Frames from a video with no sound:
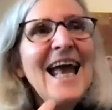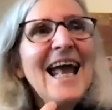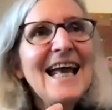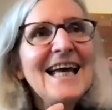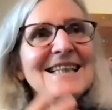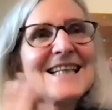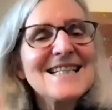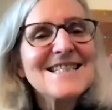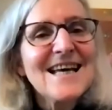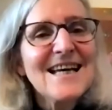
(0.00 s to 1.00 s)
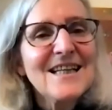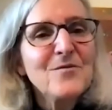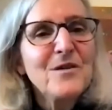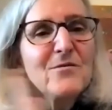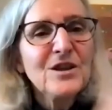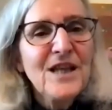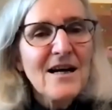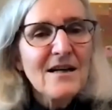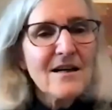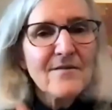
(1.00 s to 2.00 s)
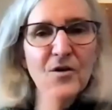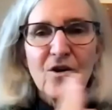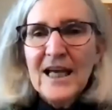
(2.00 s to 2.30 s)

and they said, we will not cover